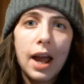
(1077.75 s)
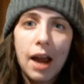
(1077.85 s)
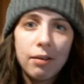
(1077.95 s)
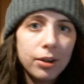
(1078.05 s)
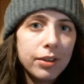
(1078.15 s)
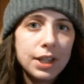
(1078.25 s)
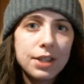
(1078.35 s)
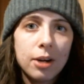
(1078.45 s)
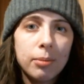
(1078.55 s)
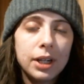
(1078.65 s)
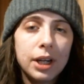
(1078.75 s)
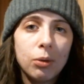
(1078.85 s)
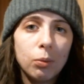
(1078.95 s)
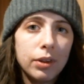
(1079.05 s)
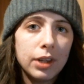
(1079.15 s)
everything's coming
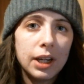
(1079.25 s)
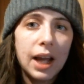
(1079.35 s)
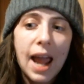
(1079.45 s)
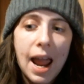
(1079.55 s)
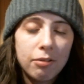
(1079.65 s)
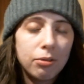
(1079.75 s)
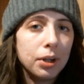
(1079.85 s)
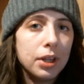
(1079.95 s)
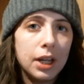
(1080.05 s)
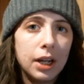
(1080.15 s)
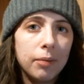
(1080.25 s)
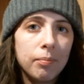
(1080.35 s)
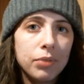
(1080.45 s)
down with it. Everything.